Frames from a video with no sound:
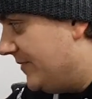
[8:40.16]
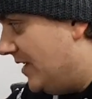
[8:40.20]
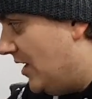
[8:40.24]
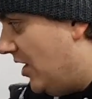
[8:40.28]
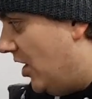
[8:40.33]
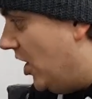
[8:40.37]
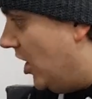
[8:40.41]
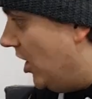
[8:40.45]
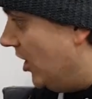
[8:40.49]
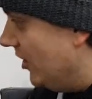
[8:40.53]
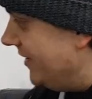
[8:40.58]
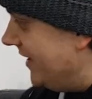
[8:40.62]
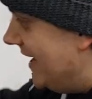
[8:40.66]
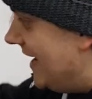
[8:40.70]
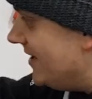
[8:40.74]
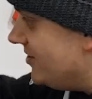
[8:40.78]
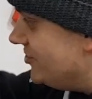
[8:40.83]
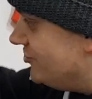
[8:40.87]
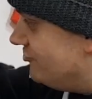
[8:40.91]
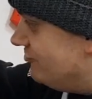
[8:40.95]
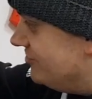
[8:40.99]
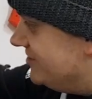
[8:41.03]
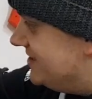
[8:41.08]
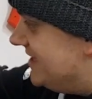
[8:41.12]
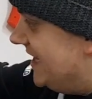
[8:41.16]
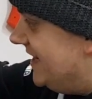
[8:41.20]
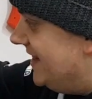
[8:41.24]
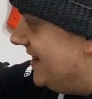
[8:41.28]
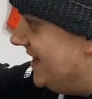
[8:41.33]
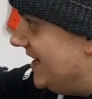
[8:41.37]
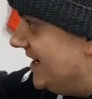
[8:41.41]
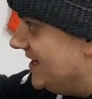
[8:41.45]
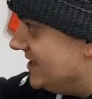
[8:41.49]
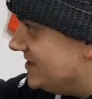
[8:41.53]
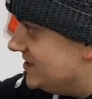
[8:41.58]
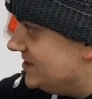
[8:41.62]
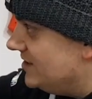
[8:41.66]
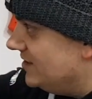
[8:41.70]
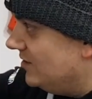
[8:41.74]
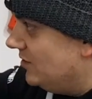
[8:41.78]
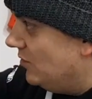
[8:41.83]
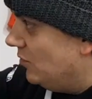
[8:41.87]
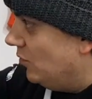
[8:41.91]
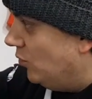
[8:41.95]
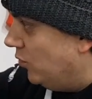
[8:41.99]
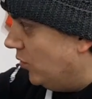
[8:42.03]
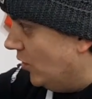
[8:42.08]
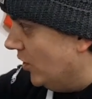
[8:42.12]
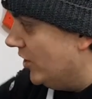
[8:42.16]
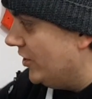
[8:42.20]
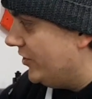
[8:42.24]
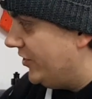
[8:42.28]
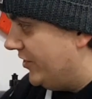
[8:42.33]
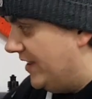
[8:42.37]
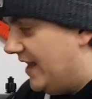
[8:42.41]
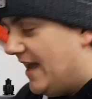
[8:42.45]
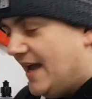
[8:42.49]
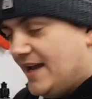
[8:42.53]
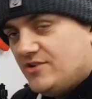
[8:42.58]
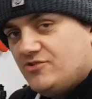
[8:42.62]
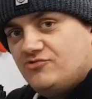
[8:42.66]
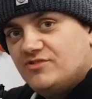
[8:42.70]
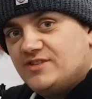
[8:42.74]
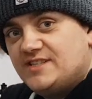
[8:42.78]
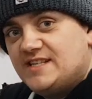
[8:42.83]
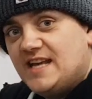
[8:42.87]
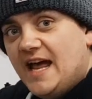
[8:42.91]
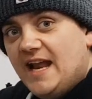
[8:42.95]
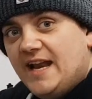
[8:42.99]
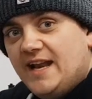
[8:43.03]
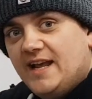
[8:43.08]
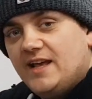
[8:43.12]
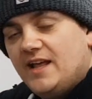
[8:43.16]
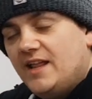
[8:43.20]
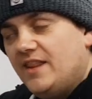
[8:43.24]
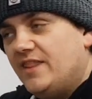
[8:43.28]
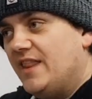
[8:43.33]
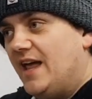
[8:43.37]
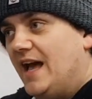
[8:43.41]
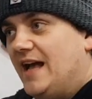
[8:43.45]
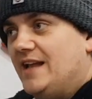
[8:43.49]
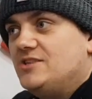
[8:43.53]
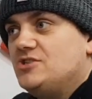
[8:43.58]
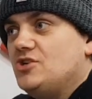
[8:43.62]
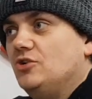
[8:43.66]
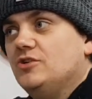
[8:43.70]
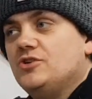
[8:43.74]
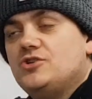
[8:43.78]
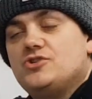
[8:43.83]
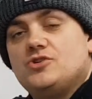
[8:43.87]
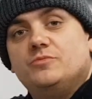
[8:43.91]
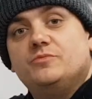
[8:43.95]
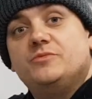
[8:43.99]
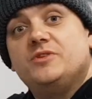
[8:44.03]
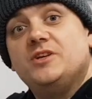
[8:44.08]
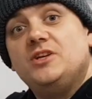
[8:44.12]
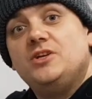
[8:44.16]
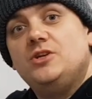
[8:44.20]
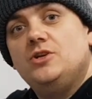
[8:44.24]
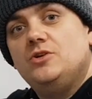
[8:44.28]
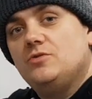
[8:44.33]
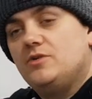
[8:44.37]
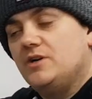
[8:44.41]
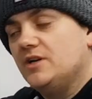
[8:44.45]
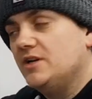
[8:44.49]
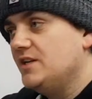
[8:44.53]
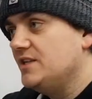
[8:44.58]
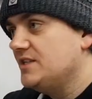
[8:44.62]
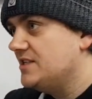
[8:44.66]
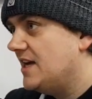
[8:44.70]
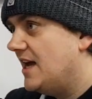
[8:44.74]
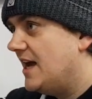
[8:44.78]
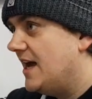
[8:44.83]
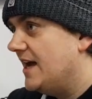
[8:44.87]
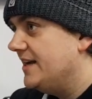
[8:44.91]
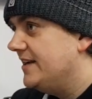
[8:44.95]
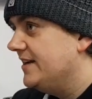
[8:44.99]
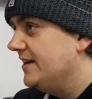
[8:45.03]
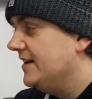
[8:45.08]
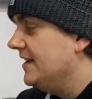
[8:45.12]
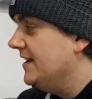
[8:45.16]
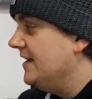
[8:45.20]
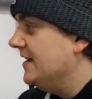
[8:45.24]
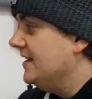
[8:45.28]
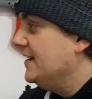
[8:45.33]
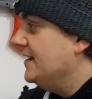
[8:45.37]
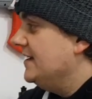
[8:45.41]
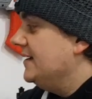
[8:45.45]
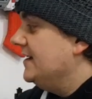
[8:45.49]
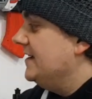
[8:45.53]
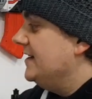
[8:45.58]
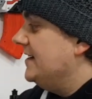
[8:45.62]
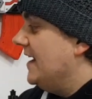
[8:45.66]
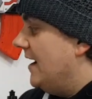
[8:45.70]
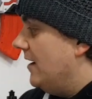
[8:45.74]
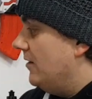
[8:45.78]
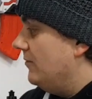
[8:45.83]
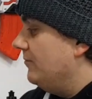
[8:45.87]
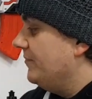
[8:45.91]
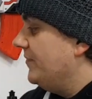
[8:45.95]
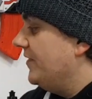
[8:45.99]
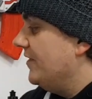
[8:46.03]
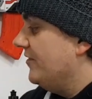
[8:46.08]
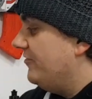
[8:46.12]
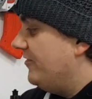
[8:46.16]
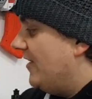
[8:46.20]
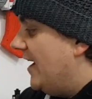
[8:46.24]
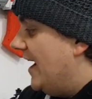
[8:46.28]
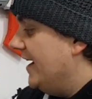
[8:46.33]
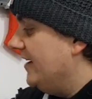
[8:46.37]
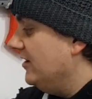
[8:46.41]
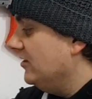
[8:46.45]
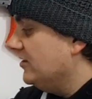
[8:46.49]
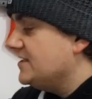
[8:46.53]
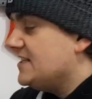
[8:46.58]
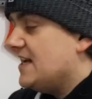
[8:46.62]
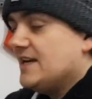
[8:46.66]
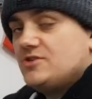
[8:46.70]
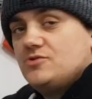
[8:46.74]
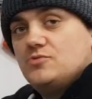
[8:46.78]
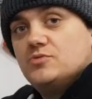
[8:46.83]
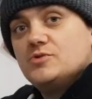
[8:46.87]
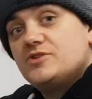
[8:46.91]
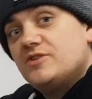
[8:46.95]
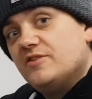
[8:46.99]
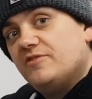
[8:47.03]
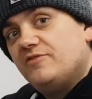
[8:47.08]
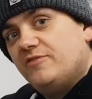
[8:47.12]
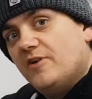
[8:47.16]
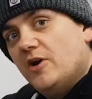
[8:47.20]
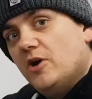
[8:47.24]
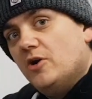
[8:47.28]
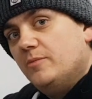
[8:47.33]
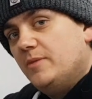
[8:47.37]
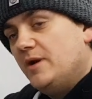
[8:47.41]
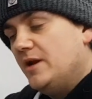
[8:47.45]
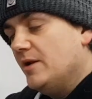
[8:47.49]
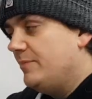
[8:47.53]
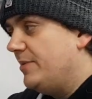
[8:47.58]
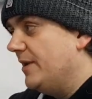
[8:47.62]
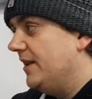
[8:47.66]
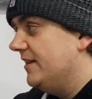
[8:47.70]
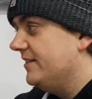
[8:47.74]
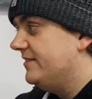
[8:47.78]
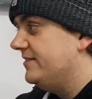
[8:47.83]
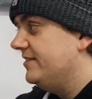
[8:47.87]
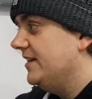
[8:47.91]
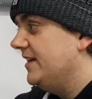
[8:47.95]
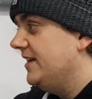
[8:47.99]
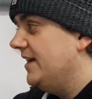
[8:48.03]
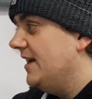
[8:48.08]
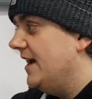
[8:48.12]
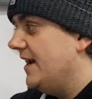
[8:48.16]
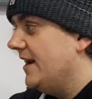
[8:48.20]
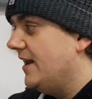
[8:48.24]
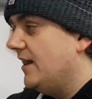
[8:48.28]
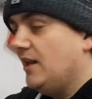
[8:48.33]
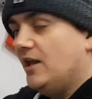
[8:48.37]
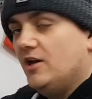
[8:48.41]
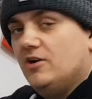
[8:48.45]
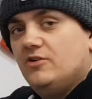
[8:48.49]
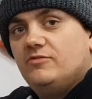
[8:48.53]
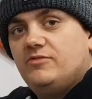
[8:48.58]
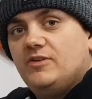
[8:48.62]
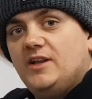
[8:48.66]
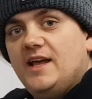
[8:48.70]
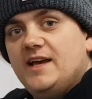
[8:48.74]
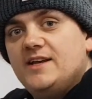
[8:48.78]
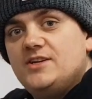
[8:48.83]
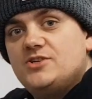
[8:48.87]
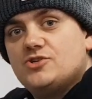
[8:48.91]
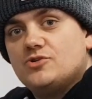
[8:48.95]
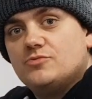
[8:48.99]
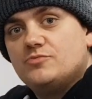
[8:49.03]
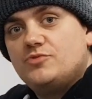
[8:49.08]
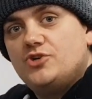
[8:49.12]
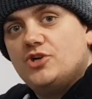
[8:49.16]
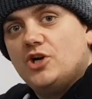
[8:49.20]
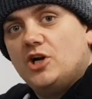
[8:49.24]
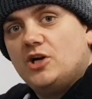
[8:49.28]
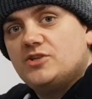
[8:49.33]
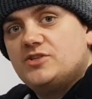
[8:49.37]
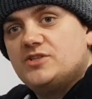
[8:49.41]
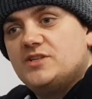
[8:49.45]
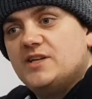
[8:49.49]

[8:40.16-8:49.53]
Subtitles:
Are the extras in this worth the extra tenner? And that's only something you can decide. Now, the final test was the foaming ability, and I'll overlay some shots